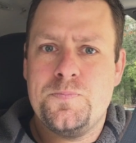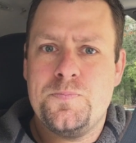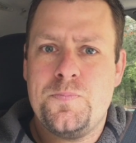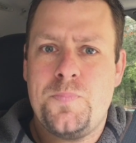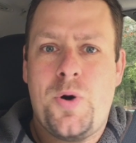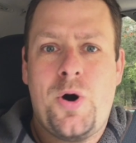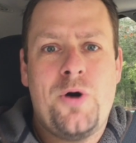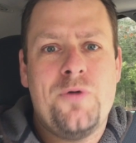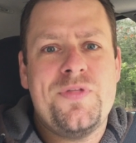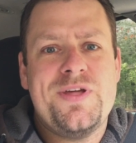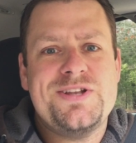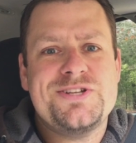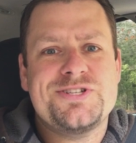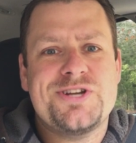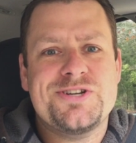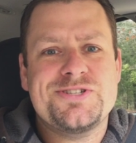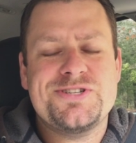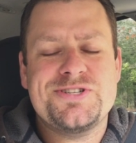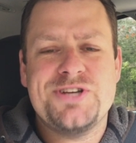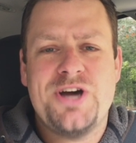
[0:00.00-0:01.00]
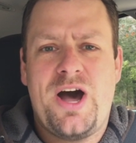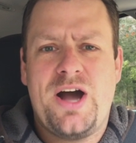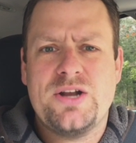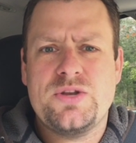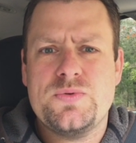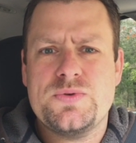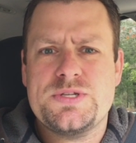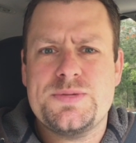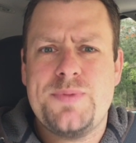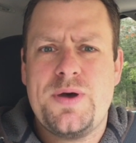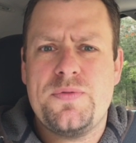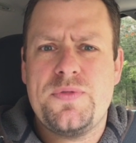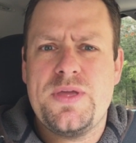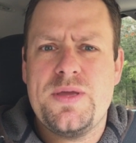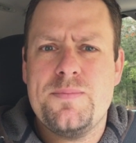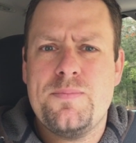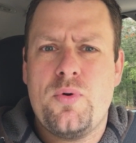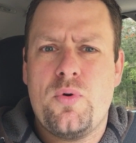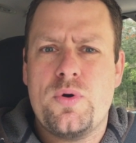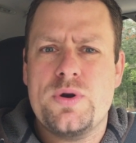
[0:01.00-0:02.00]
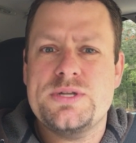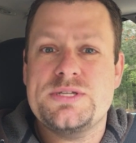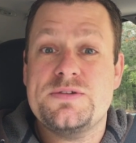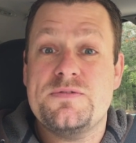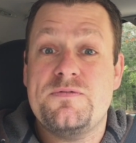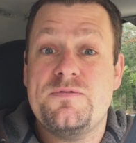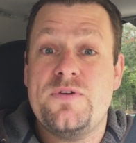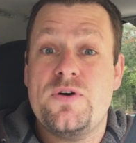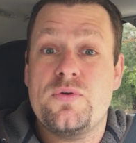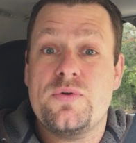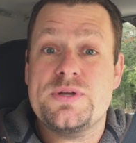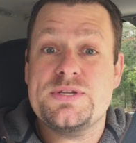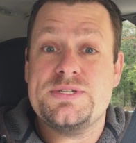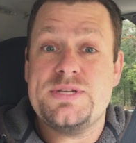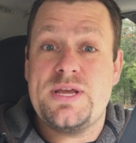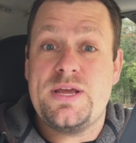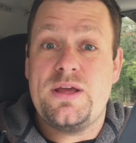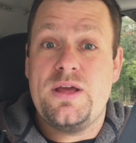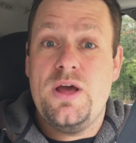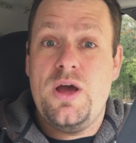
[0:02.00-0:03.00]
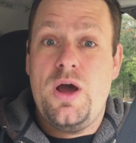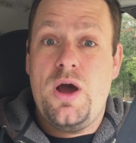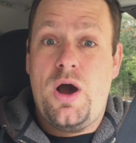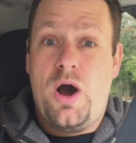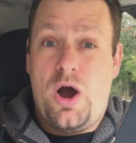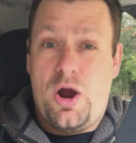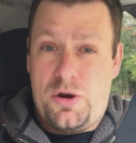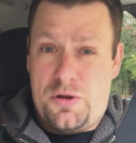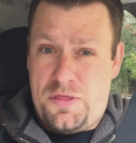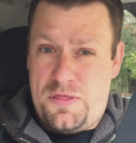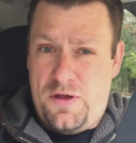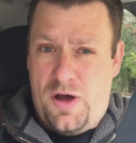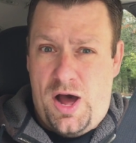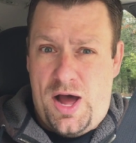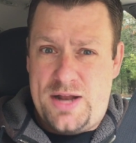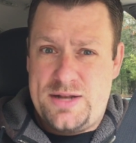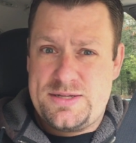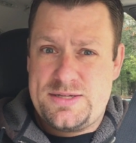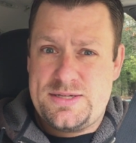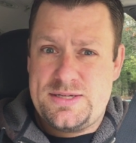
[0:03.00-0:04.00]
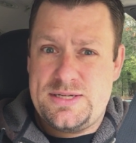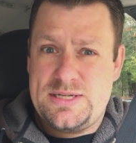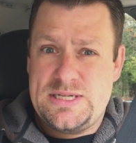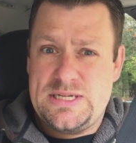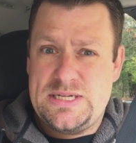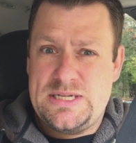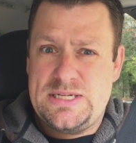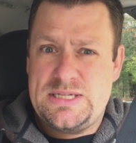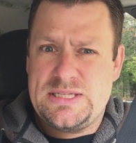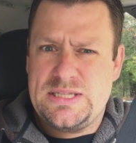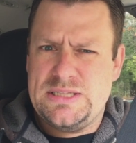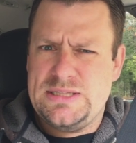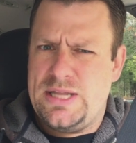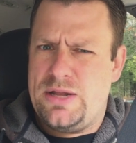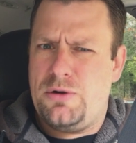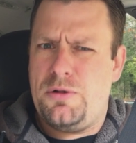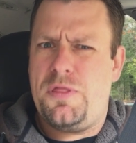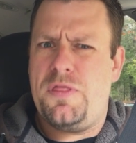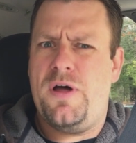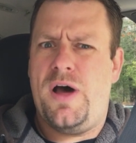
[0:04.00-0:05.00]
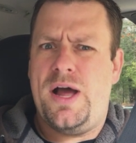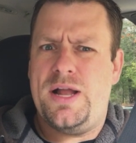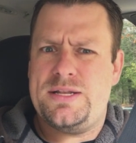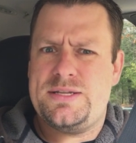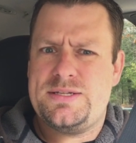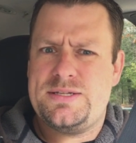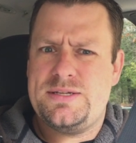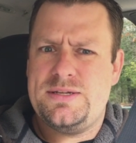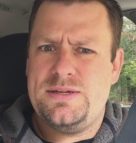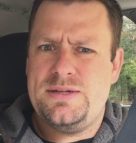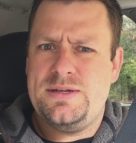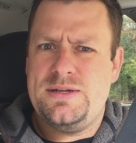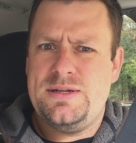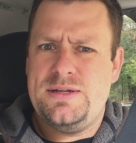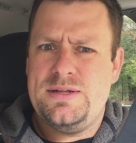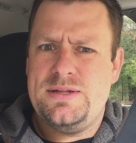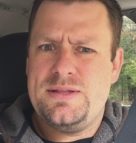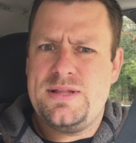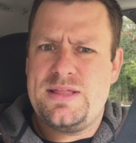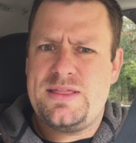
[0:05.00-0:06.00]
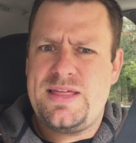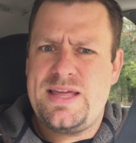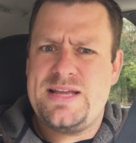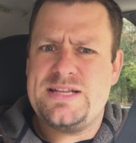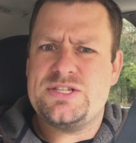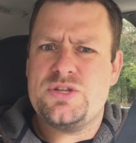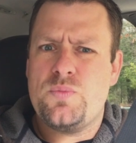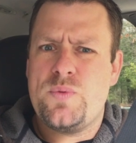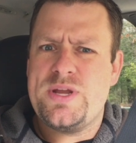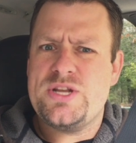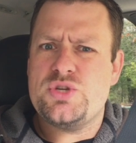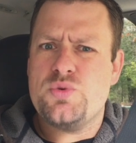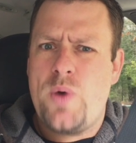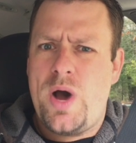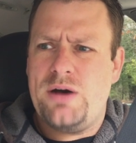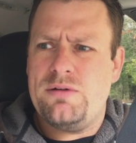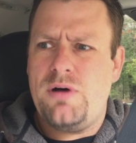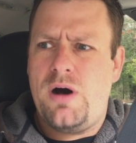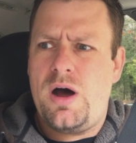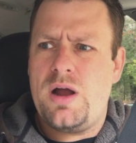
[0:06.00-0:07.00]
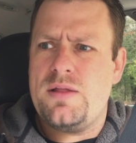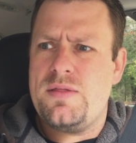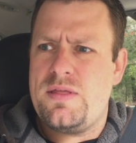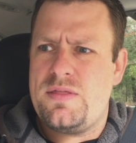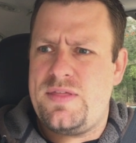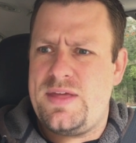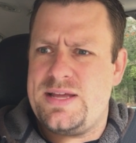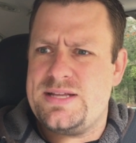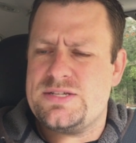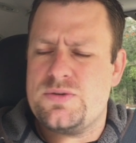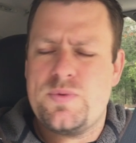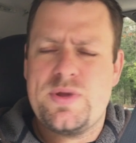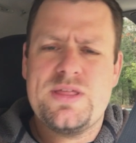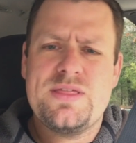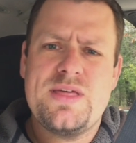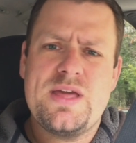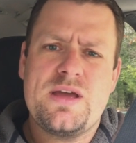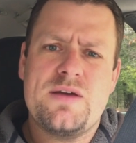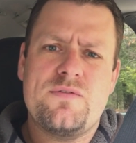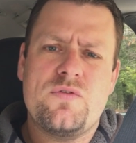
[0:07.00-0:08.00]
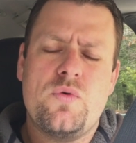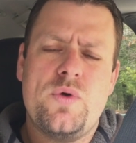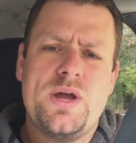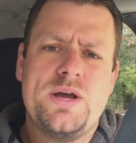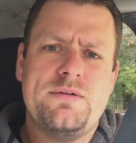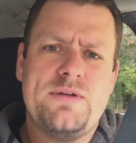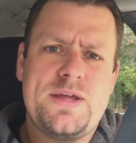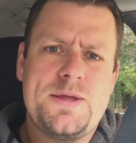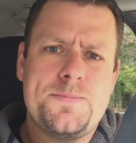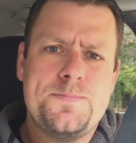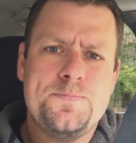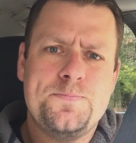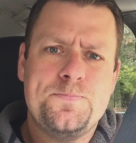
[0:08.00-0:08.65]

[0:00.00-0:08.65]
Paul then starts to talk to us about the importance of focusing our thoughts, the little thoughts, the things that we dwell on and the things that we think of quickly.